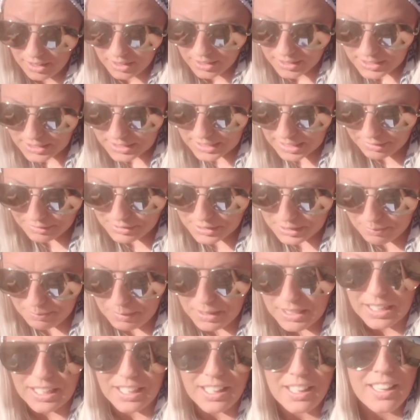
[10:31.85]
Saved some
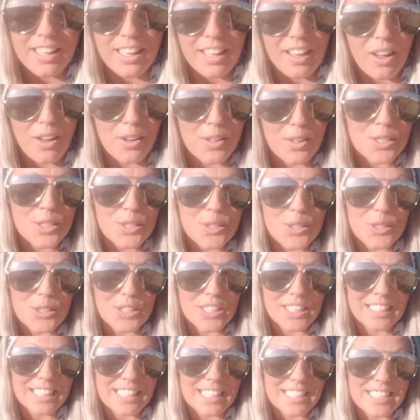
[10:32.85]
money. Also
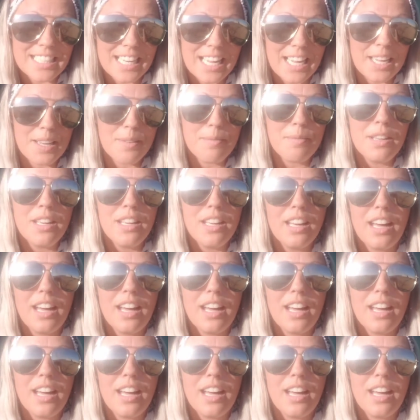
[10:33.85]
during that time,